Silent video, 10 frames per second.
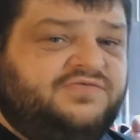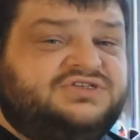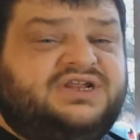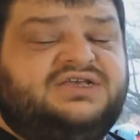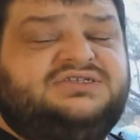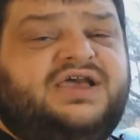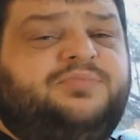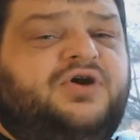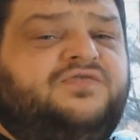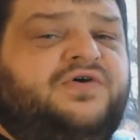For today's
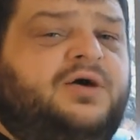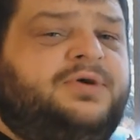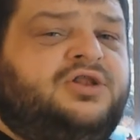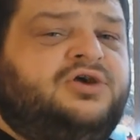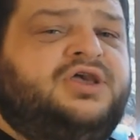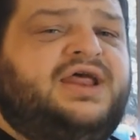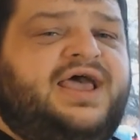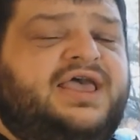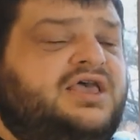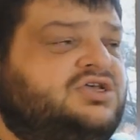deck profile, we are looking
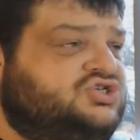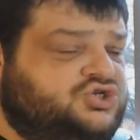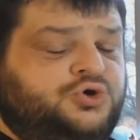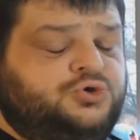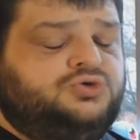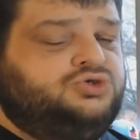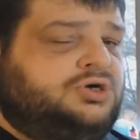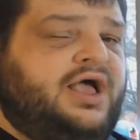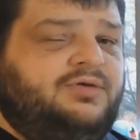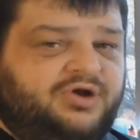at Zoo
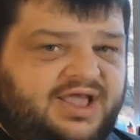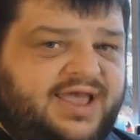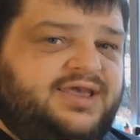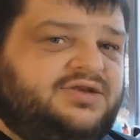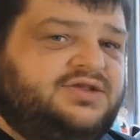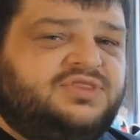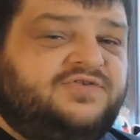Tri Brigade.